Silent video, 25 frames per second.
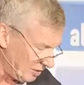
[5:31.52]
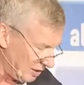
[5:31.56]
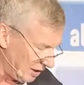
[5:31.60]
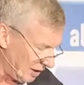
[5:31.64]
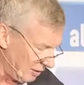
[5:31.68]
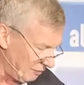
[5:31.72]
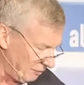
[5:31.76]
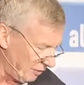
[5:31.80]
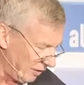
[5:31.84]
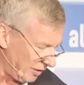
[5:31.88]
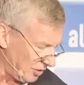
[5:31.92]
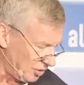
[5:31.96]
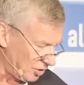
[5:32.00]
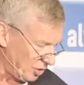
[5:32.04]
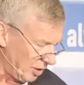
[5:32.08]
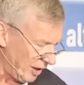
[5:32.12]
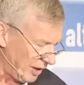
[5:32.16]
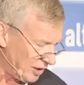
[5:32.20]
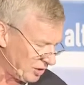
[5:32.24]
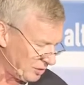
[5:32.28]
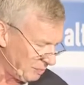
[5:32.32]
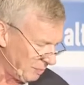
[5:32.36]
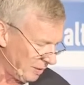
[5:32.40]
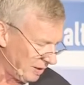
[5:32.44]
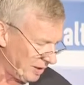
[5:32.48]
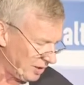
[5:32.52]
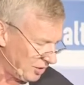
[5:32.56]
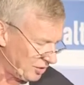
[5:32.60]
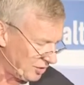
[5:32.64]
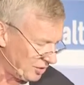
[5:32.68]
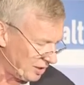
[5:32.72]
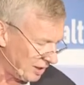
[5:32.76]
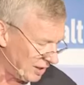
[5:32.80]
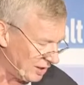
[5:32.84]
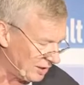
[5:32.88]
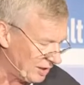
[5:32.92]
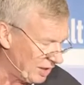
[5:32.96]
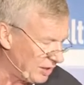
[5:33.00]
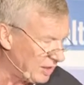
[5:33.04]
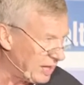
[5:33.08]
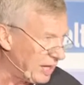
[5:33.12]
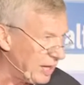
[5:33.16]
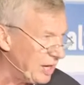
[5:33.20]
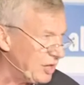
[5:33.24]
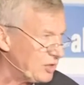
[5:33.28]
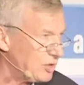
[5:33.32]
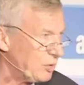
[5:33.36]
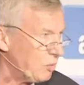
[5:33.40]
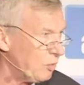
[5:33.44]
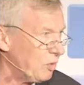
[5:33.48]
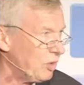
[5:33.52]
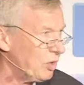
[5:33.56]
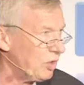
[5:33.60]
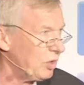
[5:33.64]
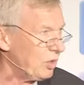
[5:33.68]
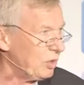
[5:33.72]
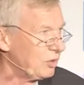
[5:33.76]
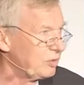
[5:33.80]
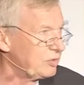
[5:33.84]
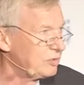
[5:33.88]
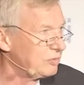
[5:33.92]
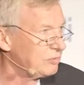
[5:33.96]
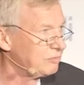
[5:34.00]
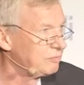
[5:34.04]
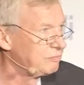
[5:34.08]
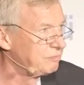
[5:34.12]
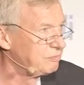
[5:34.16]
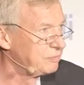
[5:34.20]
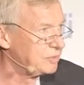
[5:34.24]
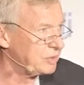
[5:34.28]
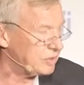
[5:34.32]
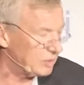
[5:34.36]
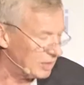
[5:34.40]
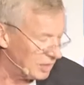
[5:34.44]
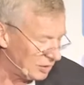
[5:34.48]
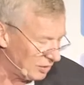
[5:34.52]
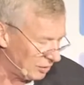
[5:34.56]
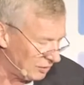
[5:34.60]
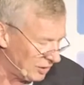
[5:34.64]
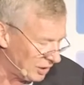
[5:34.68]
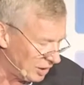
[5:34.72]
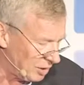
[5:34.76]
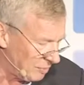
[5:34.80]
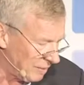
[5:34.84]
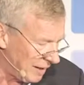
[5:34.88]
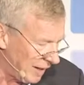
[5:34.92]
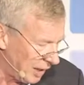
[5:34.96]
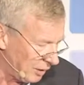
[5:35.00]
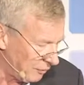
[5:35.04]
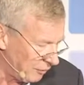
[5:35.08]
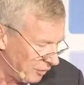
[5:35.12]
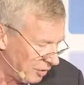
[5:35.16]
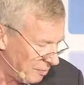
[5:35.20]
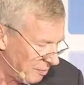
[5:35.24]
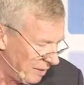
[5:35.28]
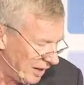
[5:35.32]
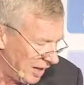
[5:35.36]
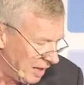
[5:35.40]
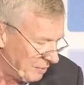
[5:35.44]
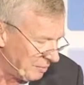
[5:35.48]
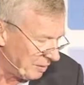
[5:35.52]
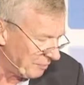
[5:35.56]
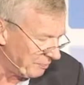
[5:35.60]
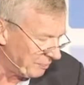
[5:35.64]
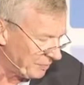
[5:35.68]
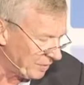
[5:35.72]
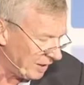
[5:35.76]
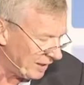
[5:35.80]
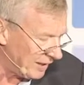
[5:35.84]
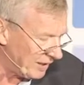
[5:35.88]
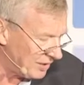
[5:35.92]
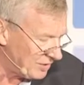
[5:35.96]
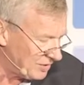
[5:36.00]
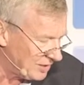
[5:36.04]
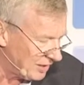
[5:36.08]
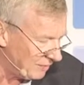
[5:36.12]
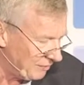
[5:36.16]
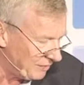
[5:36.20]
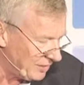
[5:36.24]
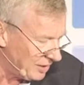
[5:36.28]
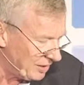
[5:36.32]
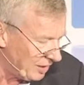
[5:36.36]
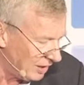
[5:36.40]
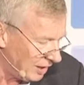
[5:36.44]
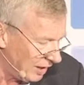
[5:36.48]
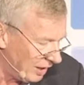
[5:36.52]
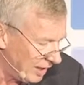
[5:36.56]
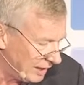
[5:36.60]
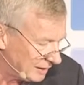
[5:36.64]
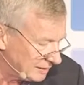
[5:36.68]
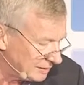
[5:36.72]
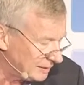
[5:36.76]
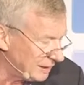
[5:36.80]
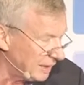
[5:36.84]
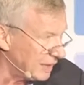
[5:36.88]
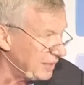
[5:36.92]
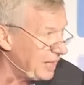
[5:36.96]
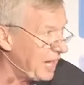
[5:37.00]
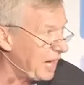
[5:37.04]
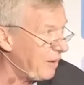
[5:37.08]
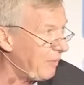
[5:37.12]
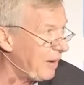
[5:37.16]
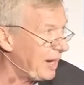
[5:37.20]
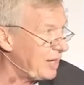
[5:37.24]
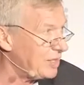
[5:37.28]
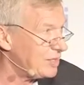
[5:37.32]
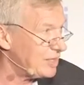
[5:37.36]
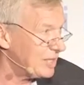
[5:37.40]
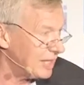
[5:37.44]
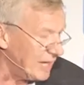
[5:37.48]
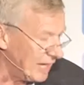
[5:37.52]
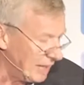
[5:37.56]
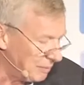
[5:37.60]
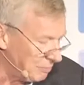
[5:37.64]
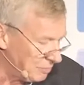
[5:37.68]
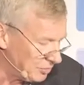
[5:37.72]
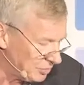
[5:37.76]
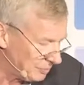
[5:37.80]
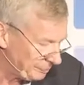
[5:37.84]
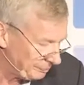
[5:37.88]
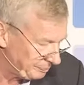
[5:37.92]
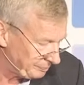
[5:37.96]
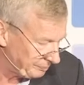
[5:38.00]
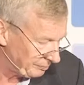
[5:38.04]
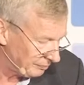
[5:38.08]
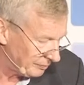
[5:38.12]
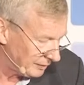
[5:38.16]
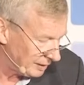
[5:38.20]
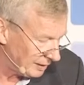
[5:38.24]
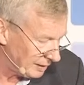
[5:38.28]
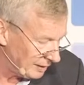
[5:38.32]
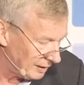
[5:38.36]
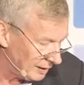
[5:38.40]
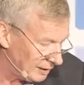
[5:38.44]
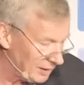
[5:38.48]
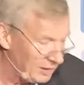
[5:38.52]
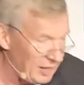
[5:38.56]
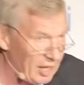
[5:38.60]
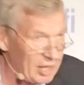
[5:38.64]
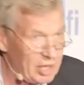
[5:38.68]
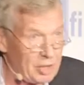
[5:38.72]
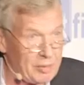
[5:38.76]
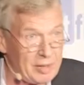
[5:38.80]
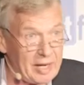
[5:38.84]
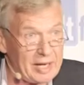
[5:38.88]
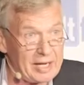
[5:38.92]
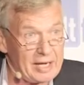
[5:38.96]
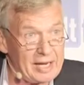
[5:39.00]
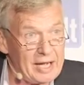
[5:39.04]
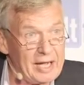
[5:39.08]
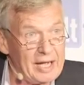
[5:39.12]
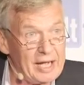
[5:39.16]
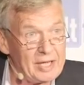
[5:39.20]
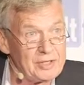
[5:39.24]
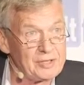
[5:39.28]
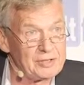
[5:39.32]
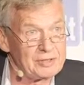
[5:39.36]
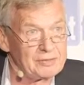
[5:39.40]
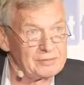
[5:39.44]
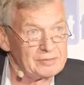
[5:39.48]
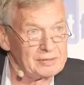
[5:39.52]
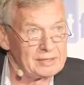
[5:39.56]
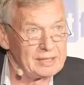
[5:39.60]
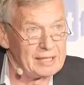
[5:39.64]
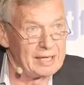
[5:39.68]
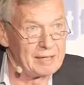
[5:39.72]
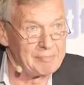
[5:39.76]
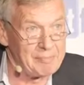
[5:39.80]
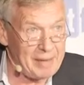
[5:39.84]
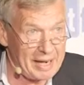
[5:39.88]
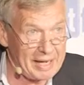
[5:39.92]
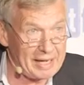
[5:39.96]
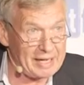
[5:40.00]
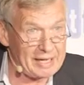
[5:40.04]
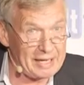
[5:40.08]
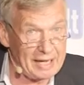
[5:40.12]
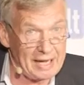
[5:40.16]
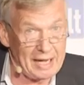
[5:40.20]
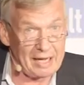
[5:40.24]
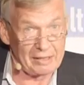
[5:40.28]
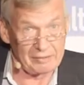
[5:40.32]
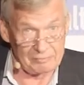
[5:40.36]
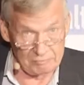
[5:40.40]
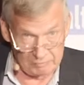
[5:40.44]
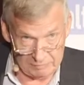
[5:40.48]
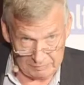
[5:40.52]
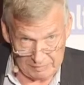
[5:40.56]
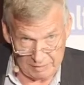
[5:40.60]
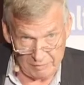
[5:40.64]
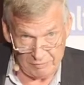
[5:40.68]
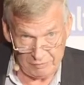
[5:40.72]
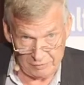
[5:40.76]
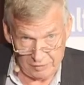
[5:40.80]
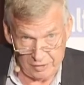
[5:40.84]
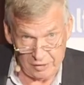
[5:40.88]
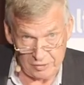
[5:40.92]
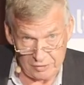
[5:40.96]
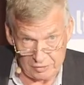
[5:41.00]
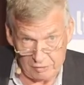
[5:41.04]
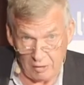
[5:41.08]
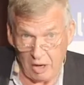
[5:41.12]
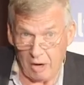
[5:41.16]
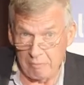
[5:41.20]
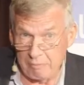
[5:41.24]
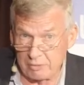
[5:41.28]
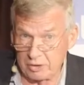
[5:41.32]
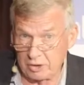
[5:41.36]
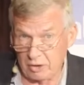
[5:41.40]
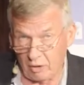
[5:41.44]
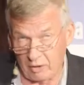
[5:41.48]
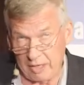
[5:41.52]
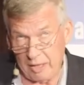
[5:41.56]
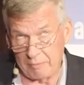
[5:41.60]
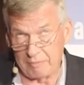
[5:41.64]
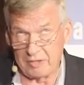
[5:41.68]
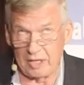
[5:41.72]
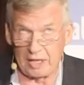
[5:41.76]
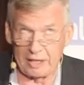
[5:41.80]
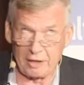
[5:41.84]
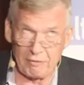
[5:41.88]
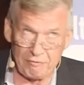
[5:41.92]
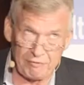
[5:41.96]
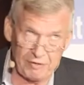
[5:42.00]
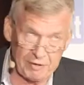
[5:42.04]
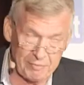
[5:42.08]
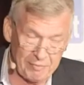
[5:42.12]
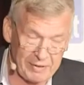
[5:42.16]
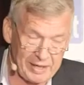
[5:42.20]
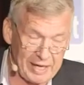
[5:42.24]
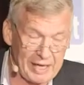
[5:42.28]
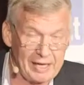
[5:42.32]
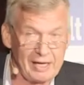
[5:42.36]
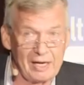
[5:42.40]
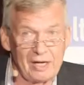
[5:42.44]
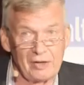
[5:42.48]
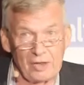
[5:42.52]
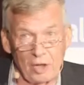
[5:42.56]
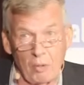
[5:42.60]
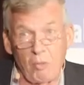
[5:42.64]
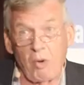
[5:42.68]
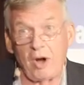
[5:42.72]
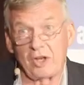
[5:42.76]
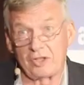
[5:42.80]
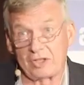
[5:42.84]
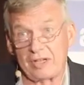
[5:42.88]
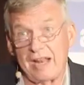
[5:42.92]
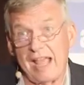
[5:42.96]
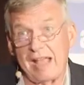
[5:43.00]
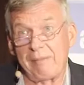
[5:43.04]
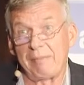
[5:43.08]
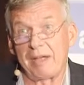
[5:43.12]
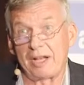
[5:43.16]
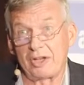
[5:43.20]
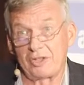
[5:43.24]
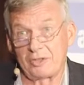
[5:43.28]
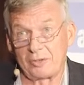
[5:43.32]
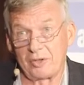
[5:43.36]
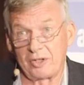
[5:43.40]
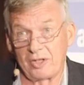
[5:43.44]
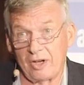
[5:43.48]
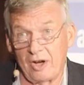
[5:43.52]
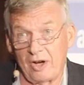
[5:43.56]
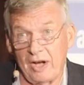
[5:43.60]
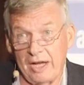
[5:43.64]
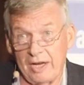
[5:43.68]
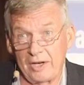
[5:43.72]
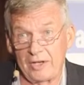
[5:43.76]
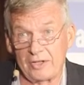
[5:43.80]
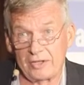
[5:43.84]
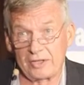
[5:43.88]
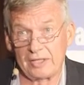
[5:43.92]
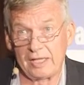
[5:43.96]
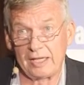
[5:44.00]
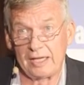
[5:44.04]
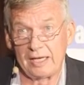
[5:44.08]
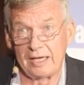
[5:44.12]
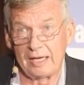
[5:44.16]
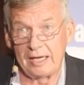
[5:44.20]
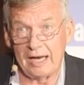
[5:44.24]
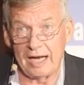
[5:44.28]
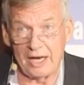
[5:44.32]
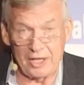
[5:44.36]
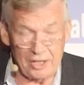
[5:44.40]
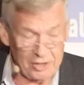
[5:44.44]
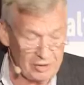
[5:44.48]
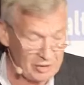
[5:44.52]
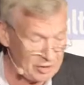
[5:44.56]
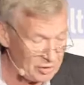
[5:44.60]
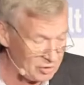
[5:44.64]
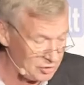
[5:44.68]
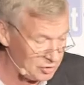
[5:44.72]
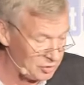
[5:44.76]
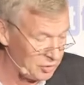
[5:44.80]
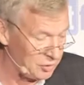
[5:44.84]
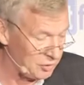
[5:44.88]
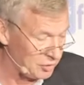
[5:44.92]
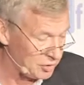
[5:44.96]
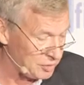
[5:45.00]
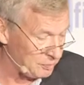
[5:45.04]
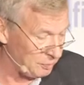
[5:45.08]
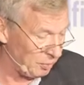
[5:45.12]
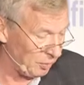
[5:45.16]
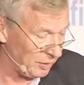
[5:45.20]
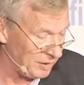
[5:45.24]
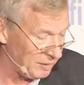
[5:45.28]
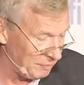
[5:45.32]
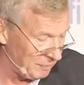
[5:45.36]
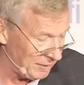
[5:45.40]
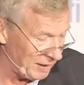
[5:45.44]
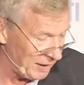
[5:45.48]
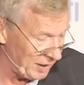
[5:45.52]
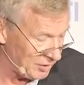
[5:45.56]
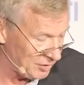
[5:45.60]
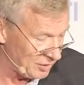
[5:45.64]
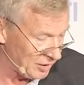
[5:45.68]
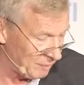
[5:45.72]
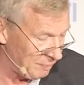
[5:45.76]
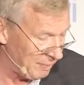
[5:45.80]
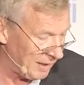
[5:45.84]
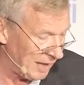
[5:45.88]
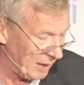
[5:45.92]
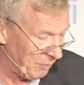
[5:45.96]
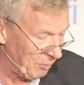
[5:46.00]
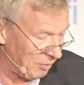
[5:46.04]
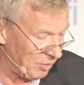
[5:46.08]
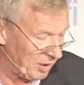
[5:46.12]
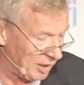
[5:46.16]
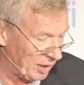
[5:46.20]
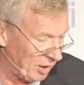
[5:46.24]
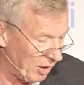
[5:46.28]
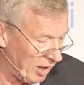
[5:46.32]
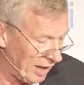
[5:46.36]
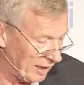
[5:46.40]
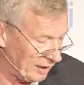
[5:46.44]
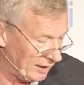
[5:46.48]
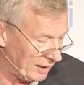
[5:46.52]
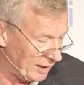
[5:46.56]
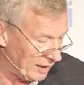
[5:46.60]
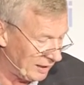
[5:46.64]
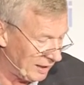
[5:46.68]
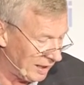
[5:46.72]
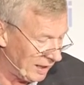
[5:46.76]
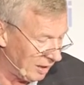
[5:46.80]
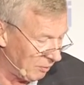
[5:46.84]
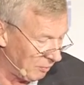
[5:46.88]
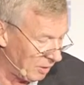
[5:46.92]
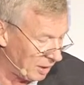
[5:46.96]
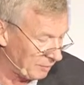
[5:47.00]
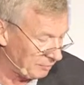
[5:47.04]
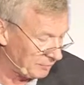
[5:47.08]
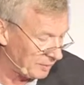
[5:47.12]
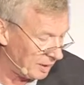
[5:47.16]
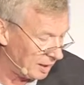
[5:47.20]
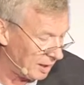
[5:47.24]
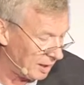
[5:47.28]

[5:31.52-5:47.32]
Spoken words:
you know, very strange beasts. And it is a world you need to think about for a moment. 1979, no ATMs, no credit cards, bank card first. I'm telling a fib there. There was an Amex or a Diners. Uni students pulling beers in a pub weren't likely to get one.